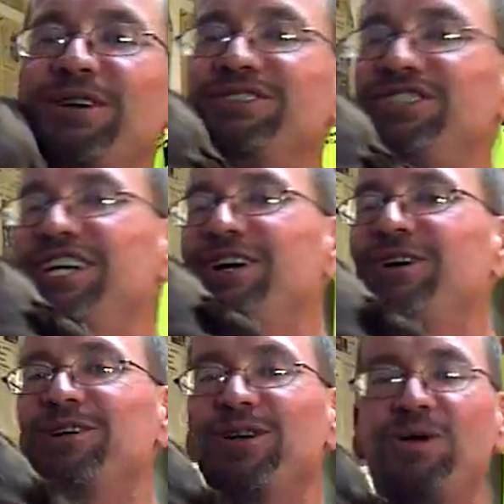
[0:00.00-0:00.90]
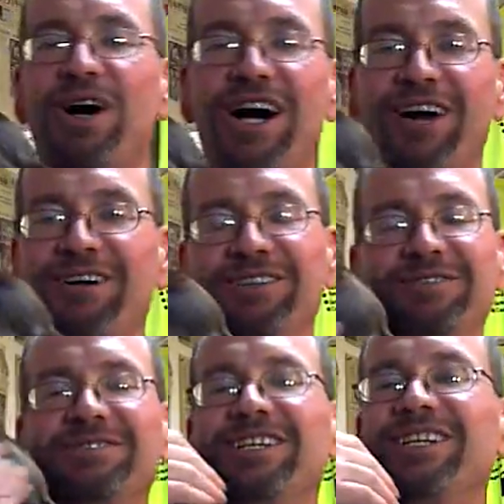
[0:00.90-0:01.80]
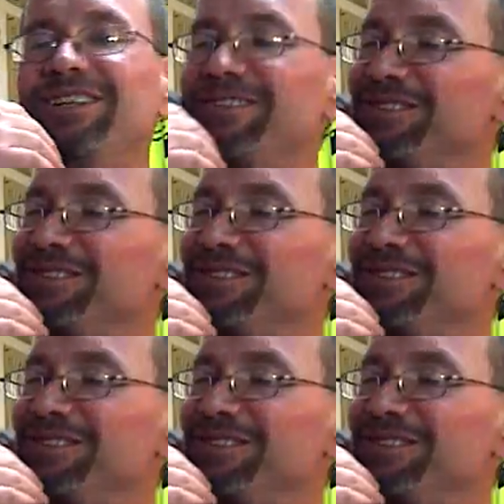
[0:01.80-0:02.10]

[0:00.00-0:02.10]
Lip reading: you're a singer in the choir and you